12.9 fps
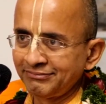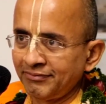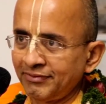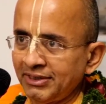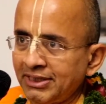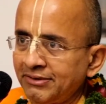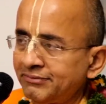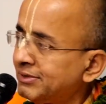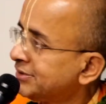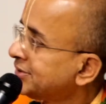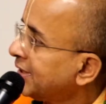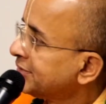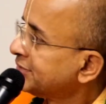We will give
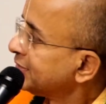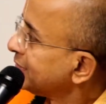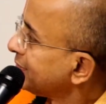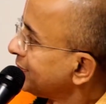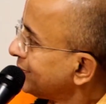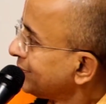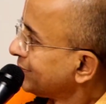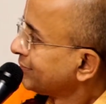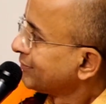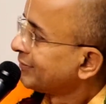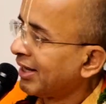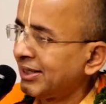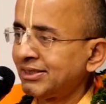this chance to
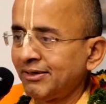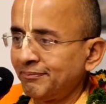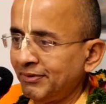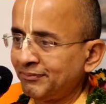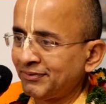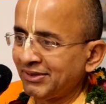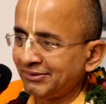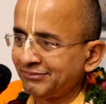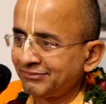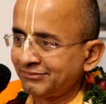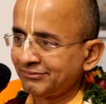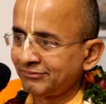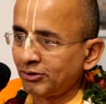other people.
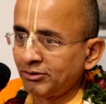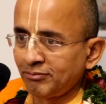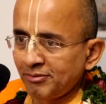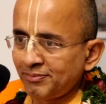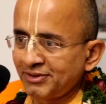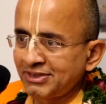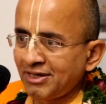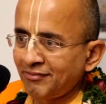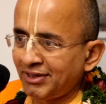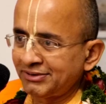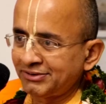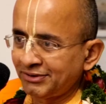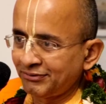One more person
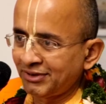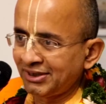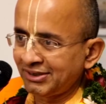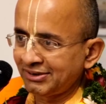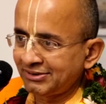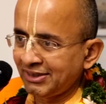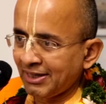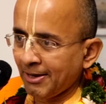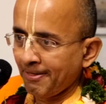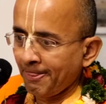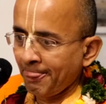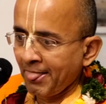wants to do on this day.